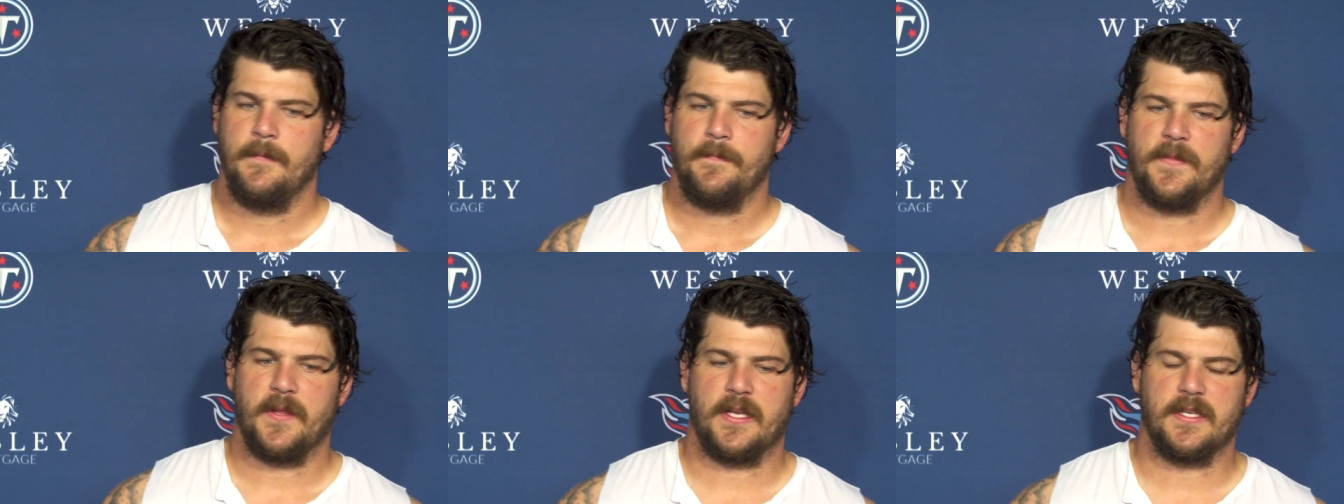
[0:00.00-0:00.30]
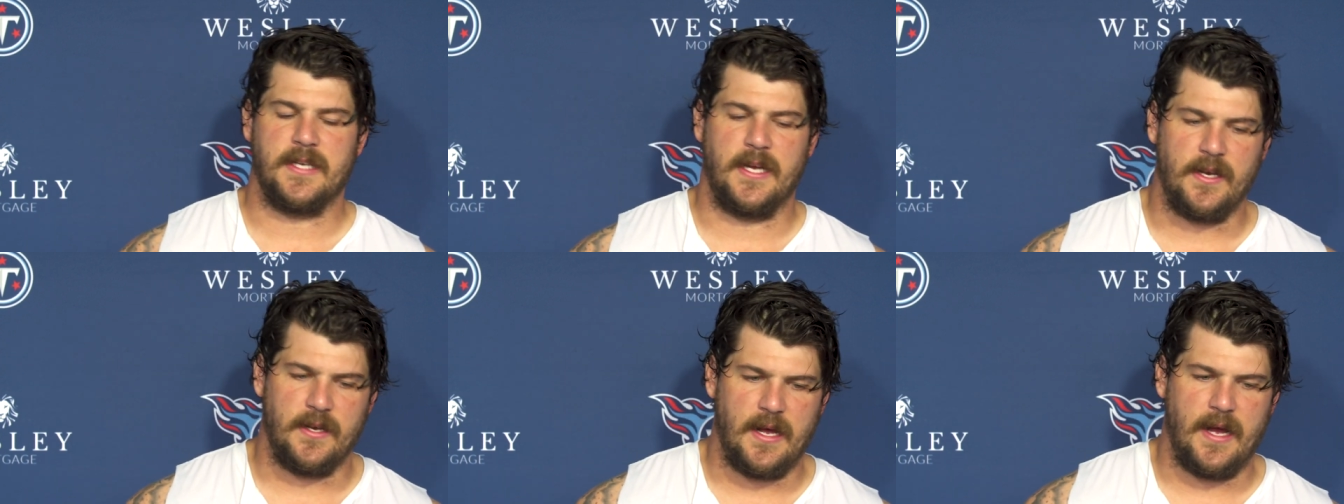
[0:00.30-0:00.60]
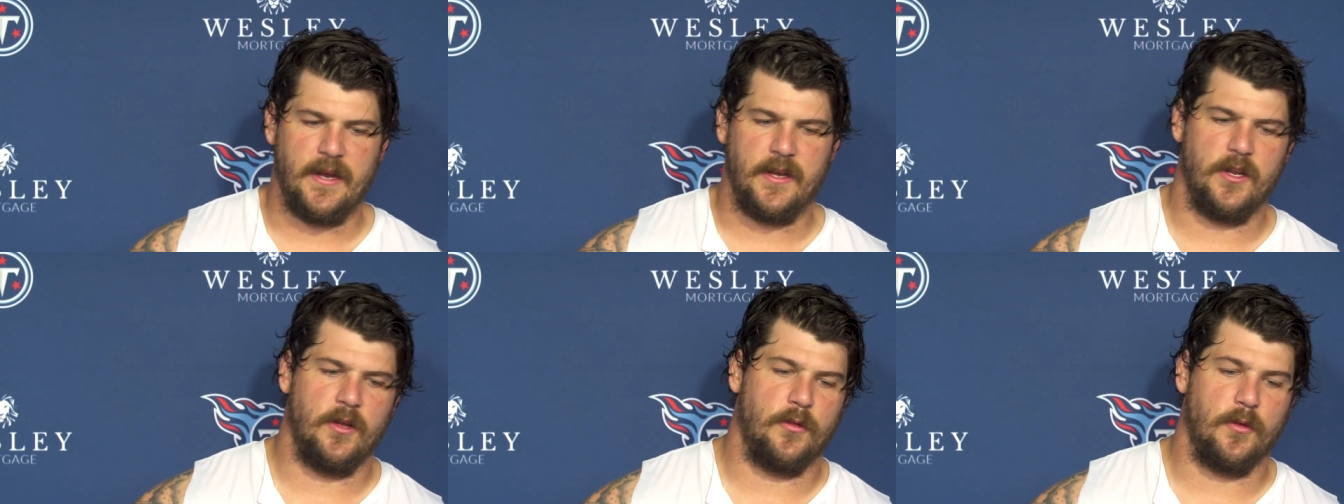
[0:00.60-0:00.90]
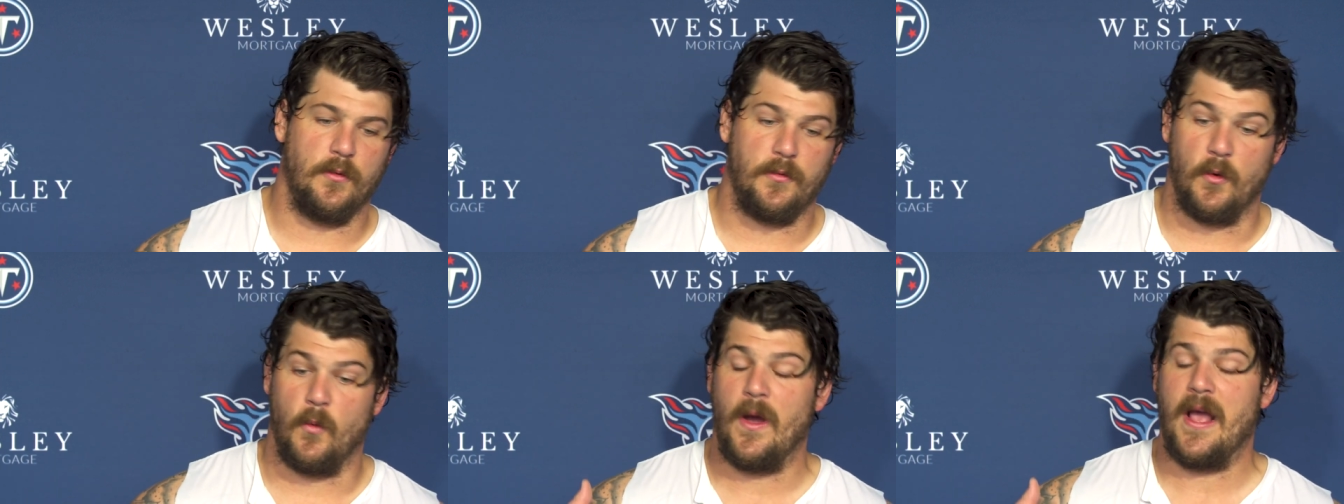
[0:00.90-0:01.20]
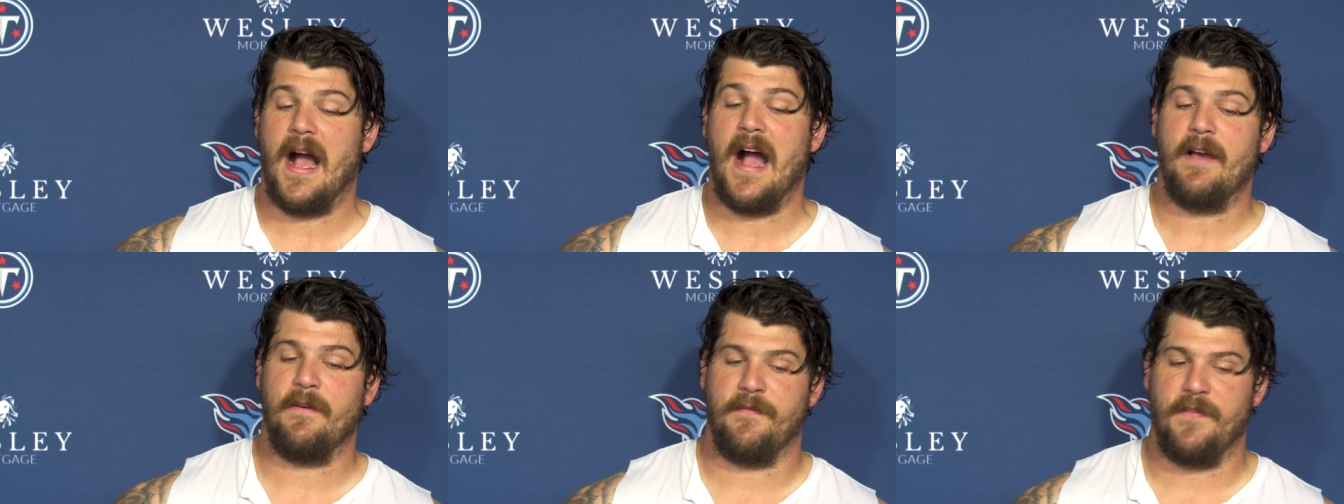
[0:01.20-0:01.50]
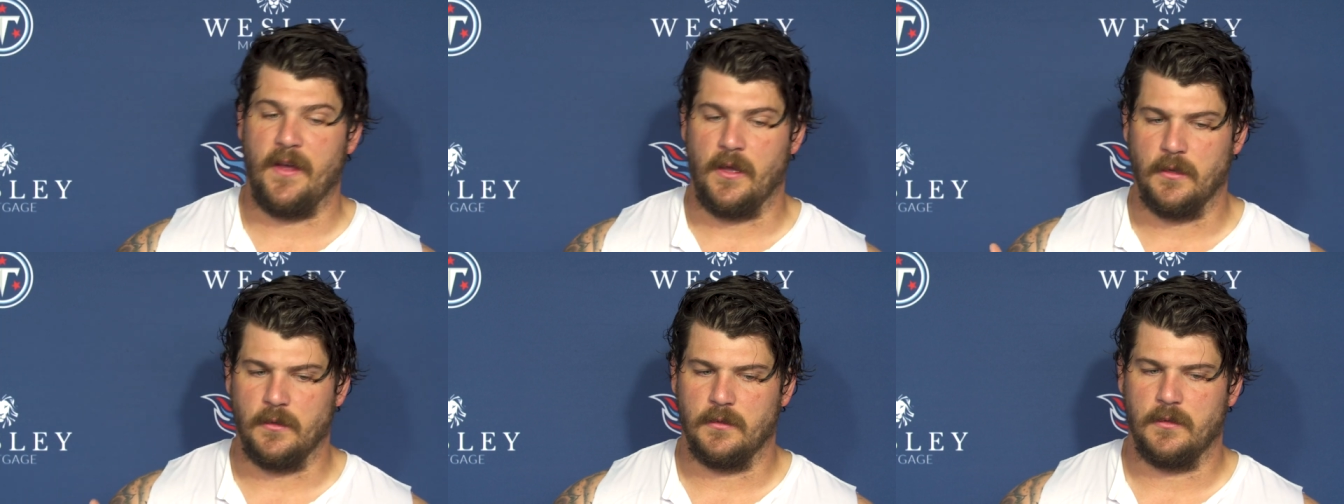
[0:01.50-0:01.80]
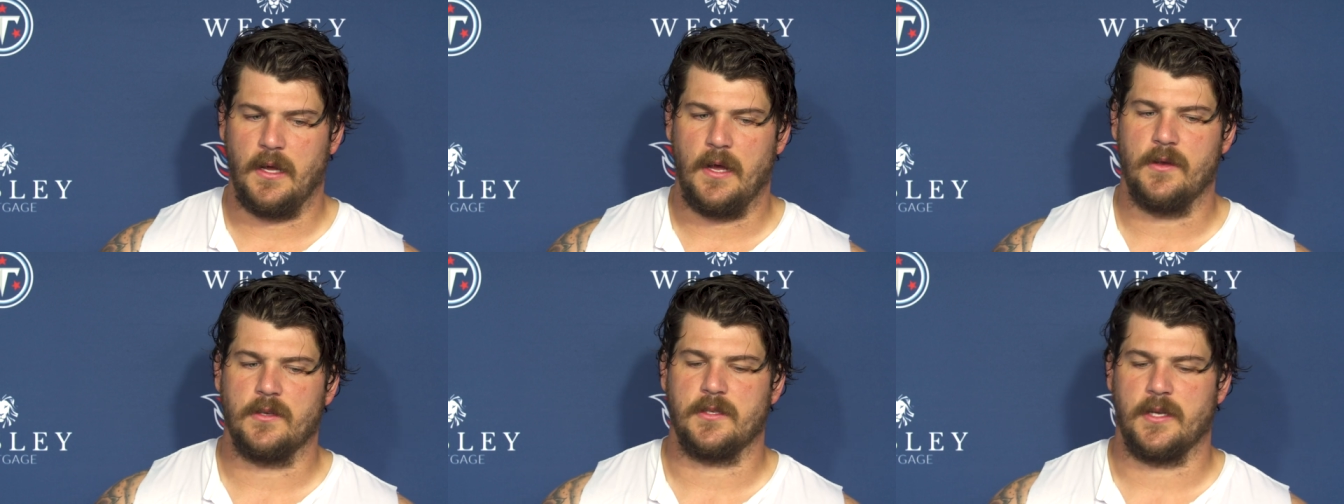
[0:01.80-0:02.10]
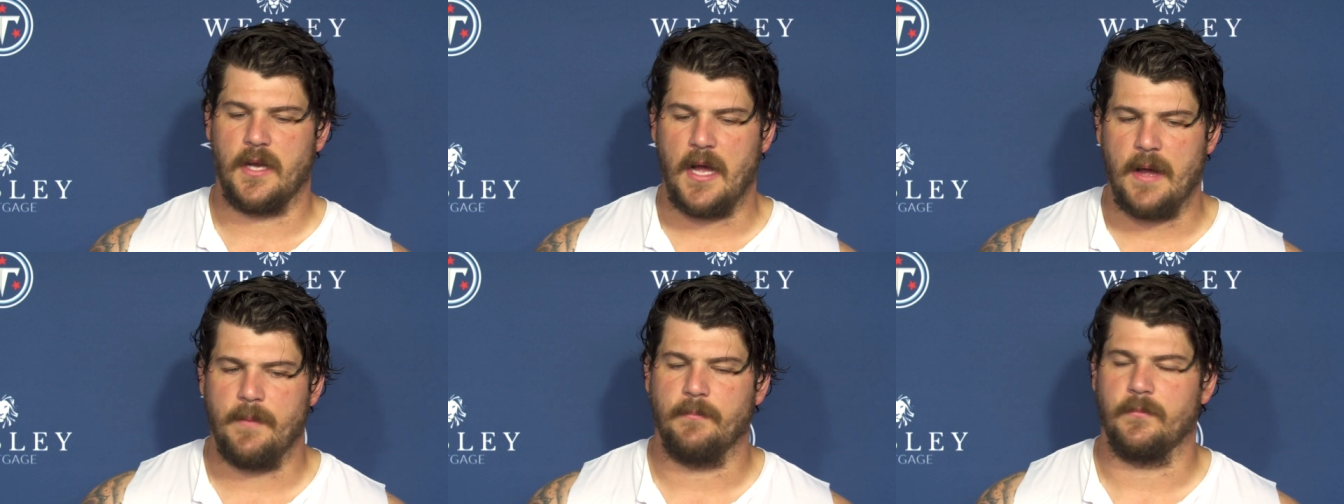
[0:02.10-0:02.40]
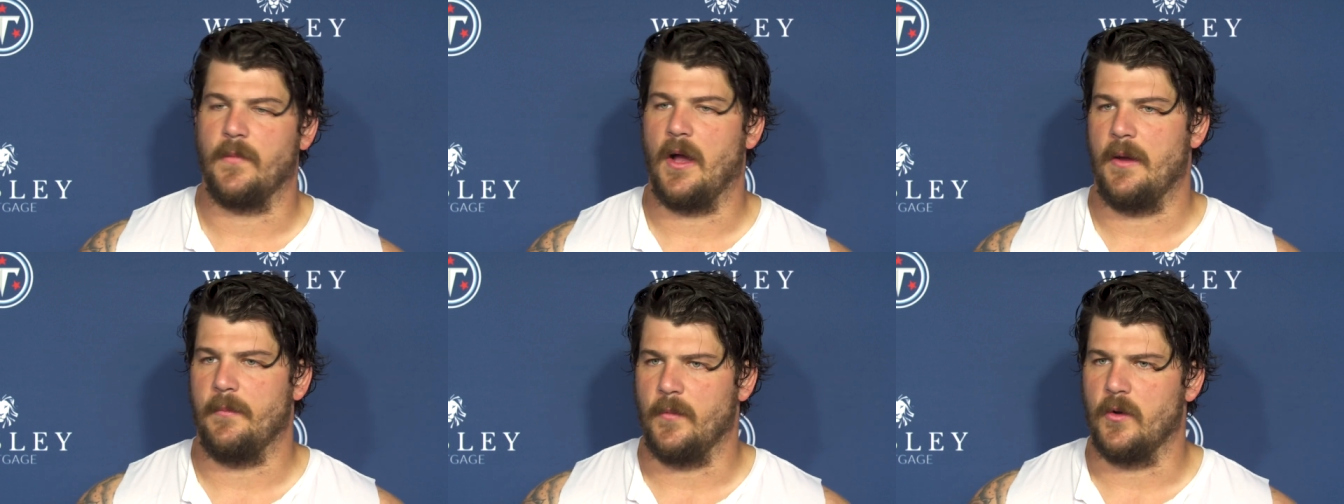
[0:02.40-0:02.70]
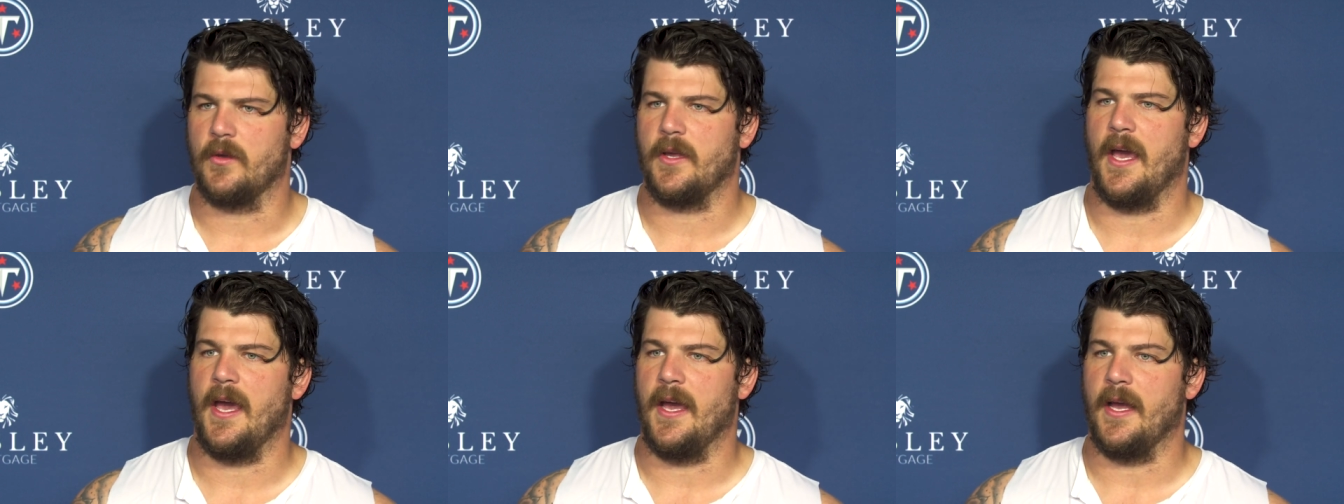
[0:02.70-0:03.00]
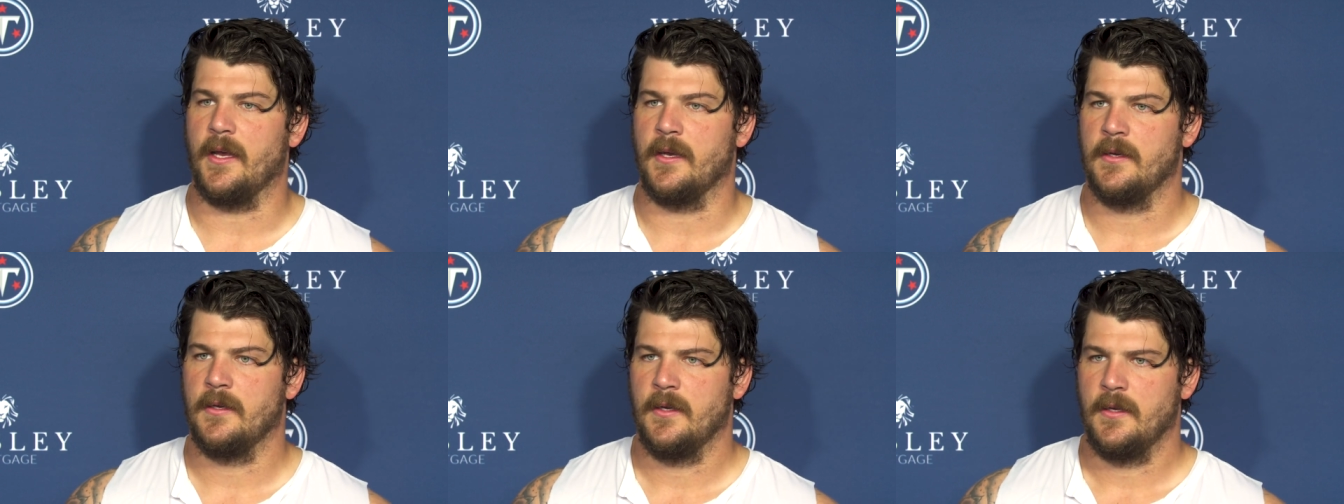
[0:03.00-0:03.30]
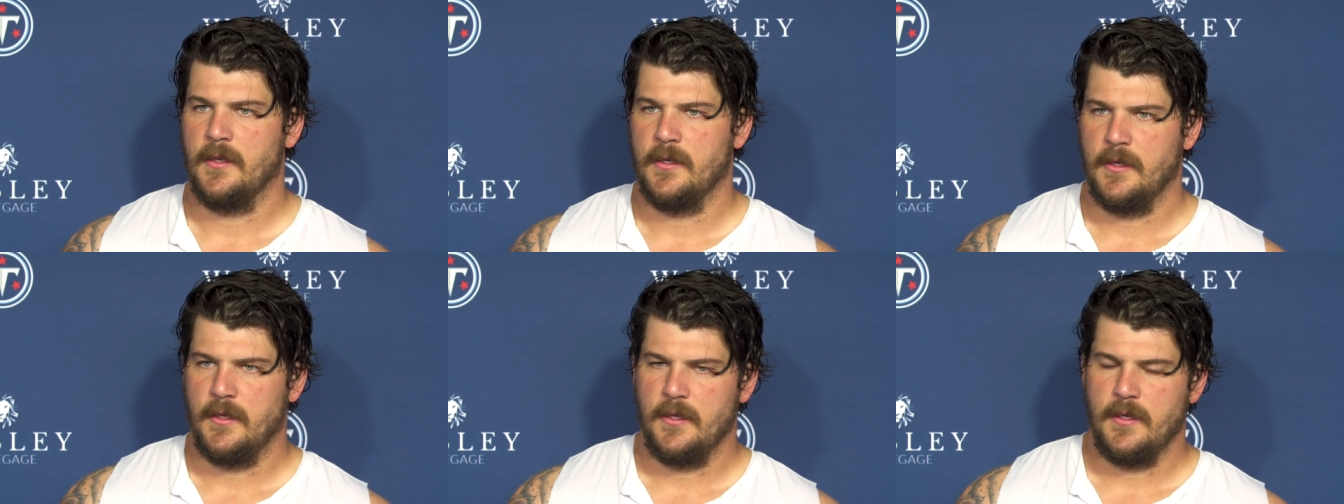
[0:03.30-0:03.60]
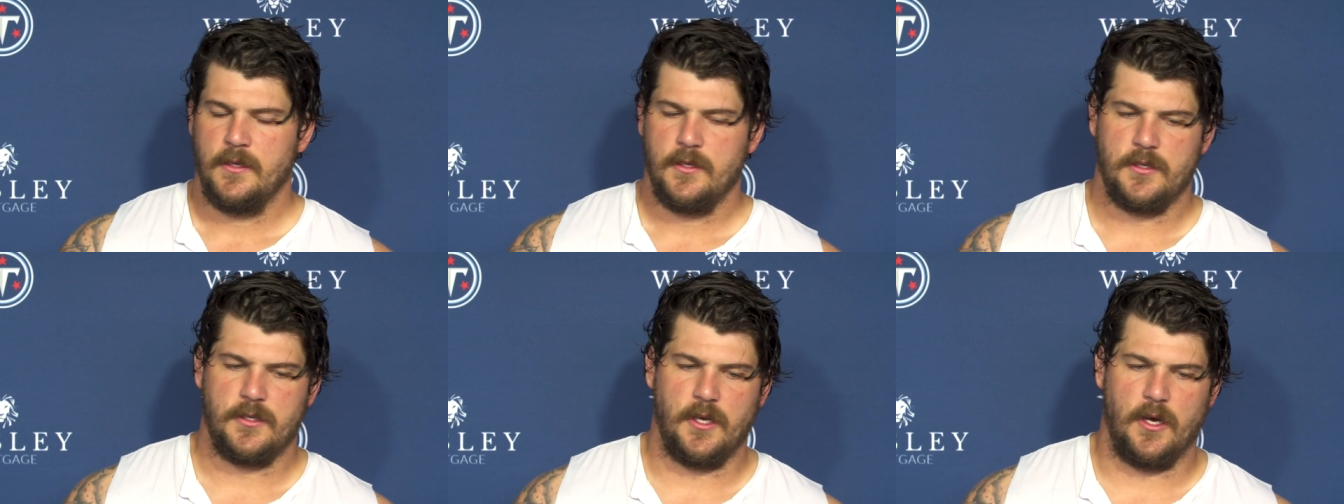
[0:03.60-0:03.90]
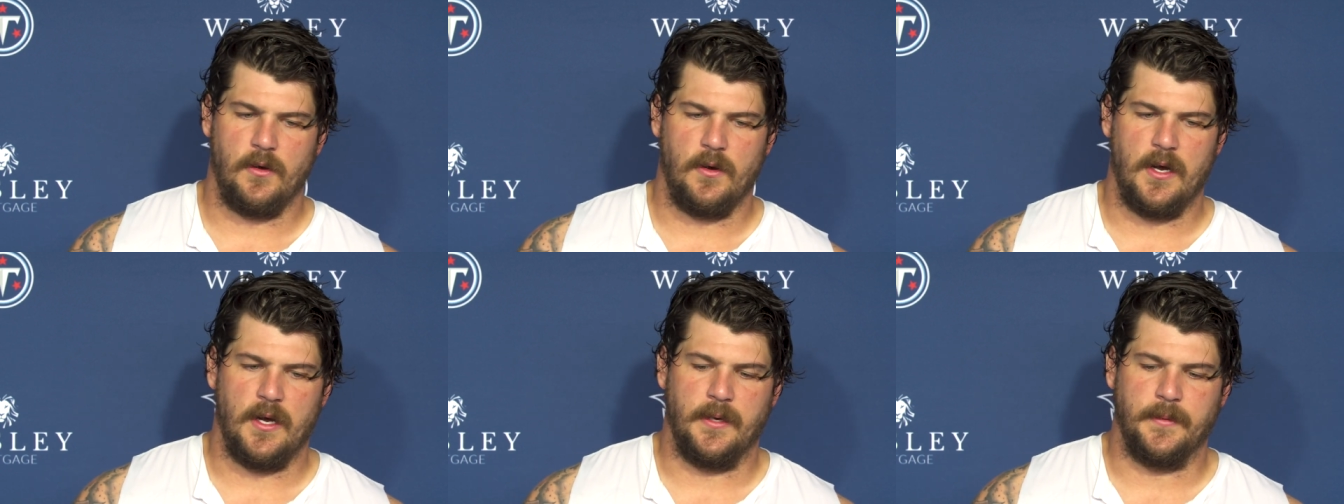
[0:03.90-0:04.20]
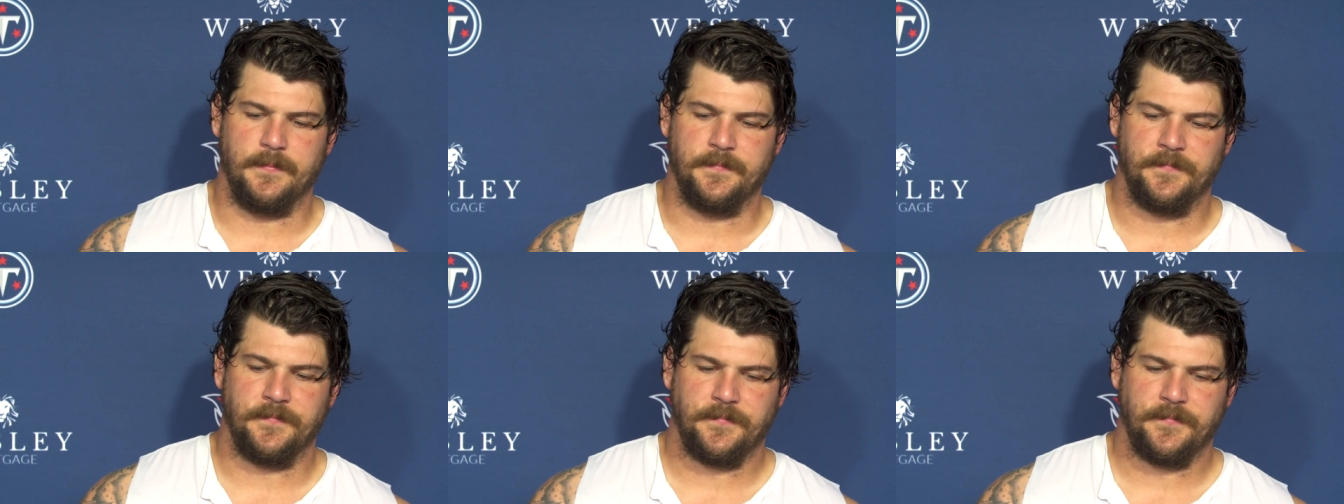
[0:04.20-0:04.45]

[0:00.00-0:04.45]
Because I knew the way I felt, I was like, I'm okay. So